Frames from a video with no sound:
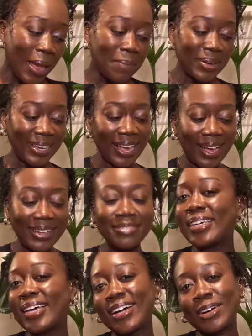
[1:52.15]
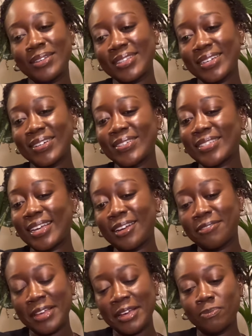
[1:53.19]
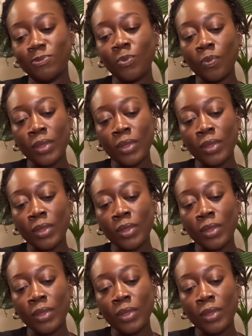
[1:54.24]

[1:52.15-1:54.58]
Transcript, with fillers: But yeah, but yeah, got those. I love them.